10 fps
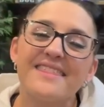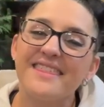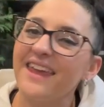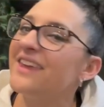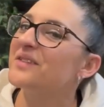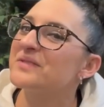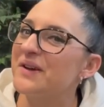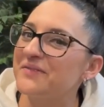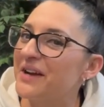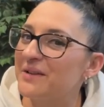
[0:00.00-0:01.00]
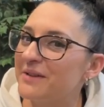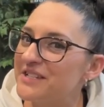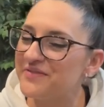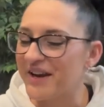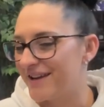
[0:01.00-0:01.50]
Thank you so very
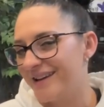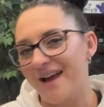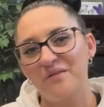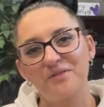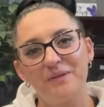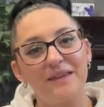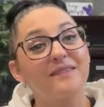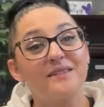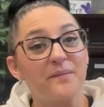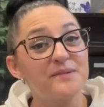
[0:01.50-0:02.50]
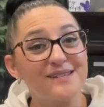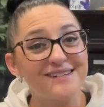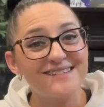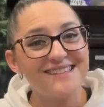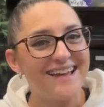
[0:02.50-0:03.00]
much for hanging out with me at the dumpsters.